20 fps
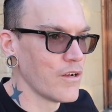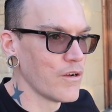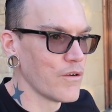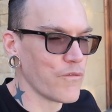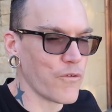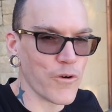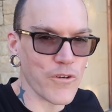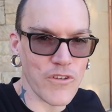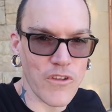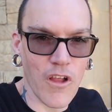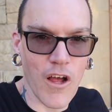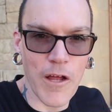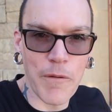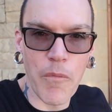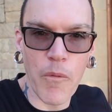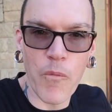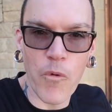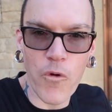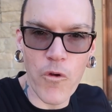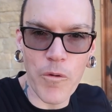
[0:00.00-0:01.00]
Forest Lawn
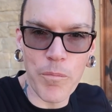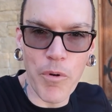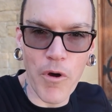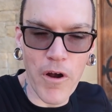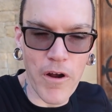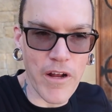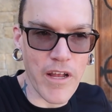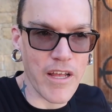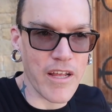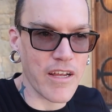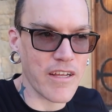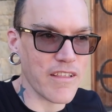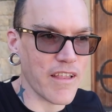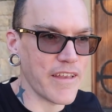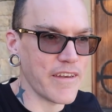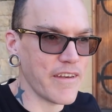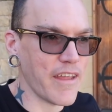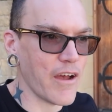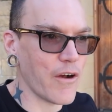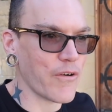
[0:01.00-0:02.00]
Memorial Park,
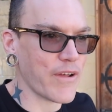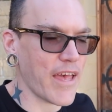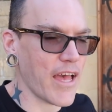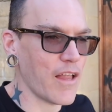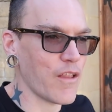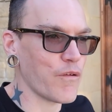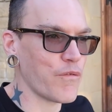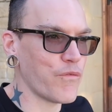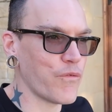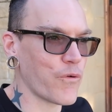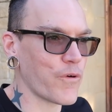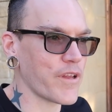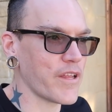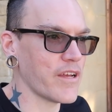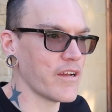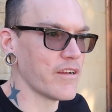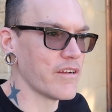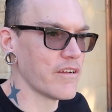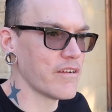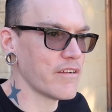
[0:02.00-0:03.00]
Glendale,
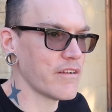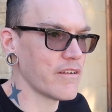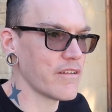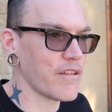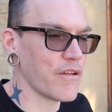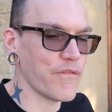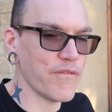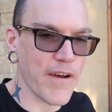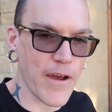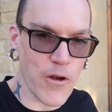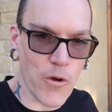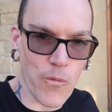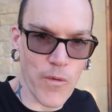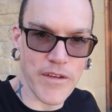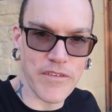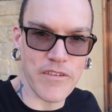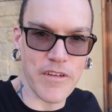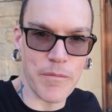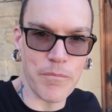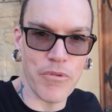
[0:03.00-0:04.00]
California, the final
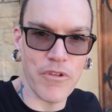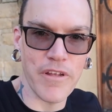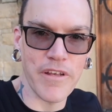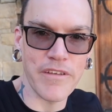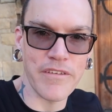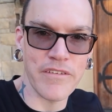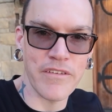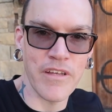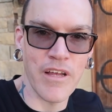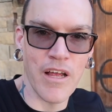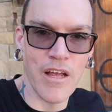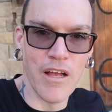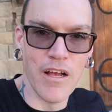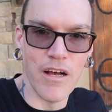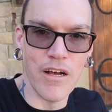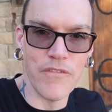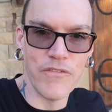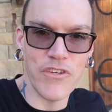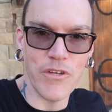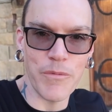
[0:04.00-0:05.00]
resting place
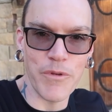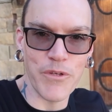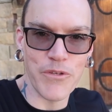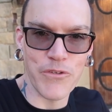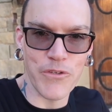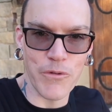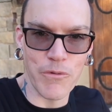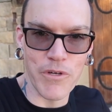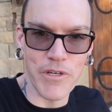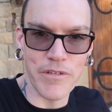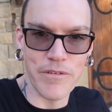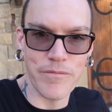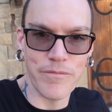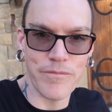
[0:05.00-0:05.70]
of Jimmy Stewart.